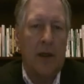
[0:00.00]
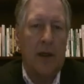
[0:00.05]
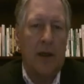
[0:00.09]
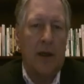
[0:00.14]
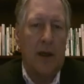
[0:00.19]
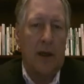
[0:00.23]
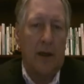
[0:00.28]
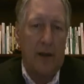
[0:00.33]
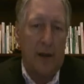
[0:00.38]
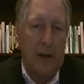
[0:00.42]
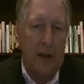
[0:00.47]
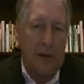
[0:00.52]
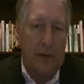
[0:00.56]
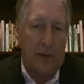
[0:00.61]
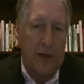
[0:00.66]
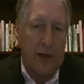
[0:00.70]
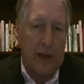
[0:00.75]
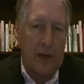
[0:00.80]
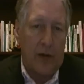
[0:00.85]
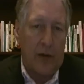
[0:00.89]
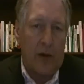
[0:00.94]
In this
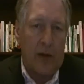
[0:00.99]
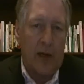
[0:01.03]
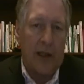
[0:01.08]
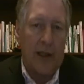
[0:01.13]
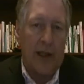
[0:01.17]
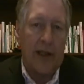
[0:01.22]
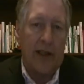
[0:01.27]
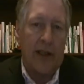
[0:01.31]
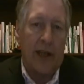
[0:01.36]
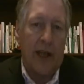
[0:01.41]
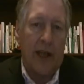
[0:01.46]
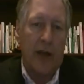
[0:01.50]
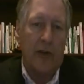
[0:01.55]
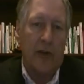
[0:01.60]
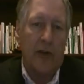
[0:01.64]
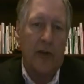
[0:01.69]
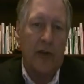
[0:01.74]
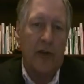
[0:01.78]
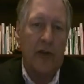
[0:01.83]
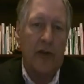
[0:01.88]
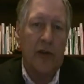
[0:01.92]
video, I'd like to
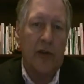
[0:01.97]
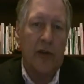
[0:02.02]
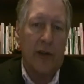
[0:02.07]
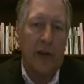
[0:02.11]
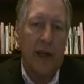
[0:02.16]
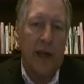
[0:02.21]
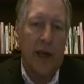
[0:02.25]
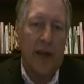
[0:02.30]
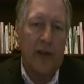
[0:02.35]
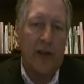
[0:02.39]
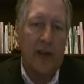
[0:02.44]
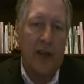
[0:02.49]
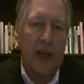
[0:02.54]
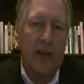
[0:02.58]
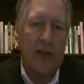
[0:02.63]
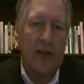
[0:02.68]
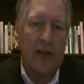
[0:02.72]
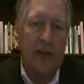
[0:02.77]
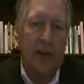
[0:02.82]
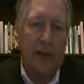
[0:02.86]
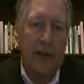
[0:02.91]
introduce you to the
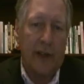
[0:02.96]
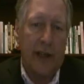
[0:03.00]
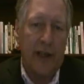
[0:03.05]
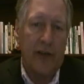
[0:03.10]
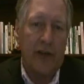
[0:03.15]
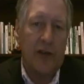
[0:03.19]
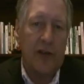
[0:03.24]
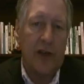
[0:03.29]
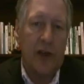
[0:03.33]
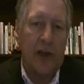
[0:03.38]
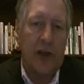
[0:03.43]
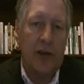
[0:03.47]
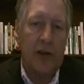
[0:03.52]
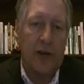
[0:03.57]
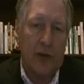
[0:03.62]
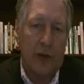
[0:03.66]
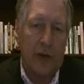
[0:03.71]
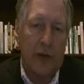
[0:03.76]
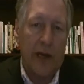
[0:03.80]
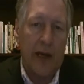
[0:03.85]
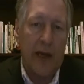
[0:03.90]
Educational Needs
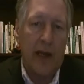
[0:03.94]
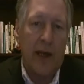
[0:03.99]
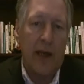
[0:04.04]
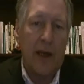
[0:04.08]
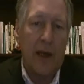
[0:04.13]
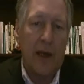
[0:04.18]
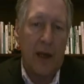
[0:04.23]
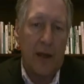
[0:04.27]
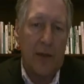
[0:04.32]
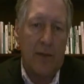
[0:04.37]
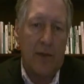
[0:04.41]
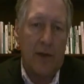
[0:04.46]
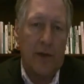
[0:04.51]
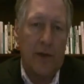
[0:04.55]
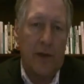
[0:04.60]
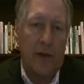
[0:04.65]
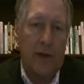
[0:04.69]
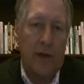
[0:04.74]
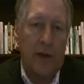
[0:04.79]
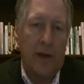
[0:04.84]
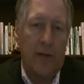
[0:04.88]
Screening
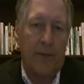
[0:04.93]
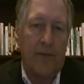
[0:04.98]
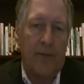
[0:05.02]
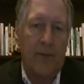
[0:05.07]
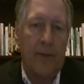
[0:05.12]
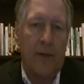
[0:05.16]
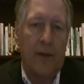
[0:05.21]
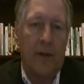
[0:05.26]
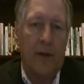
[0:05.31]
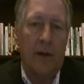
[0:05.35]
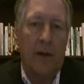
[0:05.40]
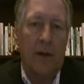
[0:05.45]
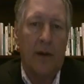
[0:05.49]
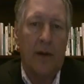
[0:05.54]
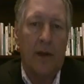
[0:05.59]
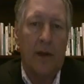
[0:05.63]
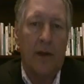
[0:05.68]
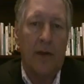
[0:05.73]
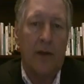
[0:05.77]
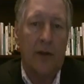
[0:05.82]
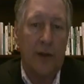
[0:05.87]
Inventory.
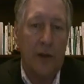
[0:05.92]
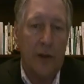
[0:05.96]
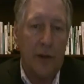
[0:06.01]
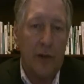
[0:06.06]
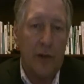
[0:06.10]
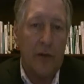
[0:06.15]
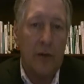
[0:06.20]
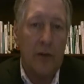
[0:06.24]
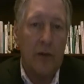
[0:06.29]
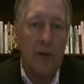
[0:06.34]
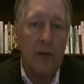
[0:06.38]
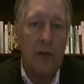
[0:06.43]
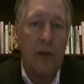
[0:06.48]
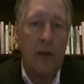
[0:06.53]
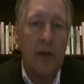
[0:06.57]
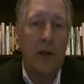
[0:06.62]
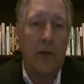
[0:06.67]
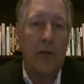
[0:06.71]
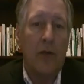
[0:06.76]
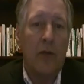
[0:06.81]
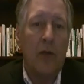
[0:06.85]
It's a new
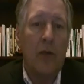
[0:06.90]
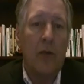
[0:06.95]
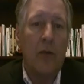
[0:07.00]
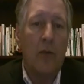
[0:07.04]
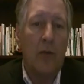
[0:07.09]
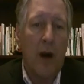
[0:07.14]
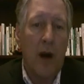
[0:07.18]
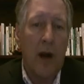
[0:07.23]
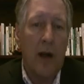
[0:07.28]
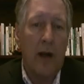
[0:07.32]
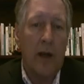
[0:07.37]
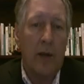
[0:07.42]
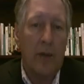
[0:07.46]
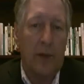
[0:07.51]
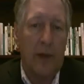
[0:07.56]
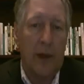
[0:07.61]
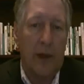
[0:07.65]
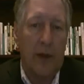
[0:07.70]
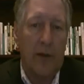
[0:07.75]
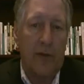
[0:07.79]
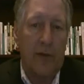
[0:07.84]
and
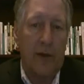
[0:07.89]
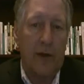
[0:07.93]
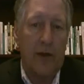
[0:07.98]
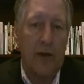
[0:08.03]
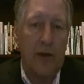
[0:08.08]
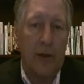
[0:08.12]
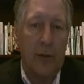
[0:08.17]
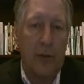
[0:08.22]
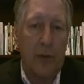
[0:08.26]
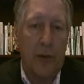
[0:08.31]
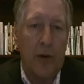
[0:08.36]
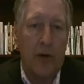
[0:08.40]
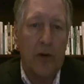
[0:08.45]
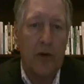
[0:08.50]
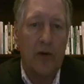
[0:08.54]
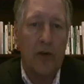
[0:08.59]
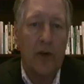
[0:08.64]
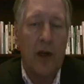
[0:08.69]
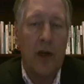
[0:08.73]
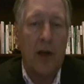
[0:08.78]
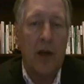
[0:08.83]
remarkably efficient
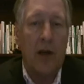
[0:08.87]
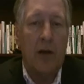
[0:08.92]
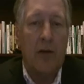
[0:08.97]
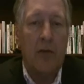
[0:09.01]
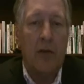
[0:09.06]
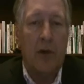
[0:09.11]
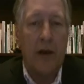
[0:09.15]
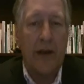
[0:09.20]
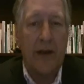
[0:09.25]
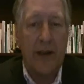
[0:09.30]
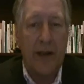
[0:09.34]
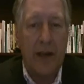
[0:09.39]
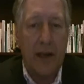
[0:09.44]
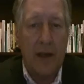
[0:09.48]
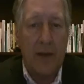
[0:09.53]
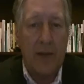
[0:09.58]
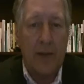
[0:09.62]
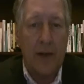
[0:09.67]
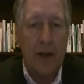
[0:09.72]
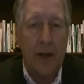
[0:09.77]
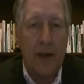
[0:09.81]
approach for
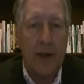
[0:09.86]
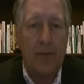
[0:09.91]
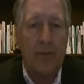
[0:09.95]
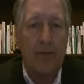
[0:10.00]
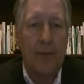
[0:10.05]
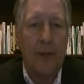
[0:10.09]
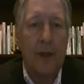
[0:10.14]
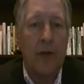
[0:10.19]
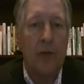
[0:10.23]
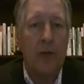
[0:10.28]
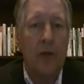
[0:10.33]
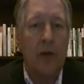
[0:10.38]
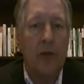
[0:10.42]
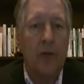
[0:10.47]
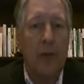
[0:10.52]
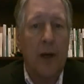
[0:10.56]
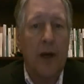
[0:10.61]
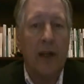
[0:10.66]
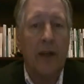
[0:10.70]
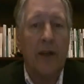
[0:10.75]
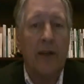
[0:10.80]
identifying and
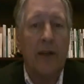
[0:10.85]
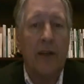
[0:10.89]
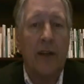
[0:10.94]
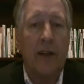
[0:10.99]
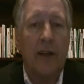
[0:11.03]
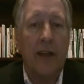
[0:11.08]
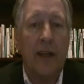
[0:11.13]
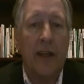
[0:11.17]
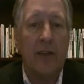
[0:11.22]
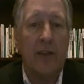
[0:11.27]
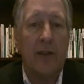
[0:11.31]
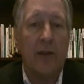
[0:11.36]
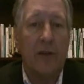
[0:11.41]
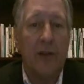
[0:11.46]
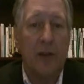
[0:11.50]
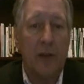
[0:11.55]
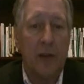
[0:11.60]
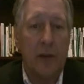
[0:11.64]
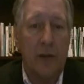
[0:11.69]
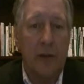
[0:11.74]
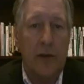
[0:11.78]
responding to the needs of
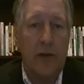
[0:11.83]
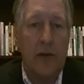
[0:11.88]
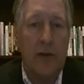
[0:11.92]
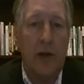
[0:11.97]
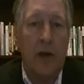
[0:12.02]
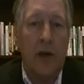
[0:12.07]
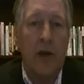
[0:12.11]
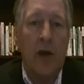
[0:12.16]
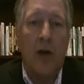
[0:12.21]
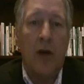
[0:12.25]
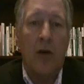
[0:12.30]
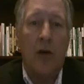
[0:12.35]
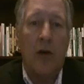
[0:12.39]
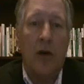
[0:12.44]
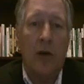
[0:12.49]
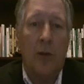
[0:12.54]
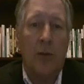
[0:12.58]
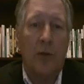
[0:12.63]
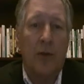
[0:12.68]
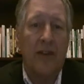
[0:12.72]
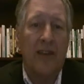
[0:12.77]
students who
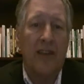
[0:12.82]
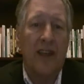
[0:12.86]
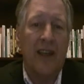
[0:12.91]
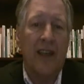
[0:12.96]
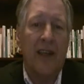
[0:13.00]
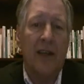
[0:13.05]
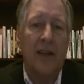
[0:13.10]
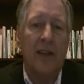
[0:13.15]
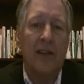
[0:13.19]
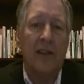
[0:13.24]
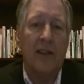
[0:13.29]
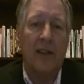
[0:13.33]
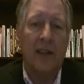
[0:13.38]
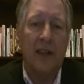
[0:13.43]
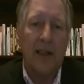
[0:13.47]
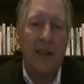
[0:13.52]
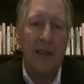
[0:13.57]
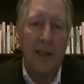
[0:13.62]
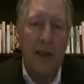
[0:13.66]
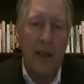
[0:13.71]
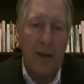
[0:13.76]
are presenting
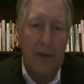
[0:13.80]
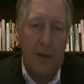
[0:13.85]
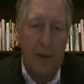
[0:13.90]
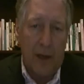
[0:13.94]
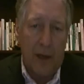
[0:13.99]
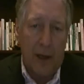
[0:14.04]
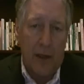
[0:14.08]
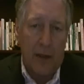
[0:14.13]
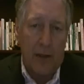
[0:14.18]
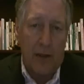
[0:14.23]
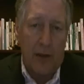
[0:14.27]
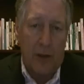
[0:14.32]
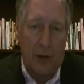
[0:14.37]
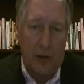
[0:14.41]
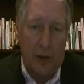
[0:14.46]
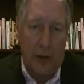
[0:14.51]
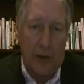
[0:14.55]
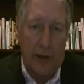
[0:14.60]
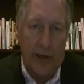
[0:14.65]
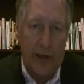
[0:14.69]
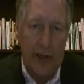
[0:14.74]
significant
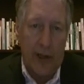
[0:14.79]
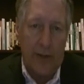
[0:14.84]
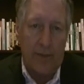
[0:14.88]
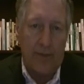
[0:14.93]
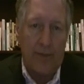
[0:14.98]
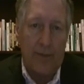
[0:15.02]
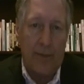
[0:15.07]
learning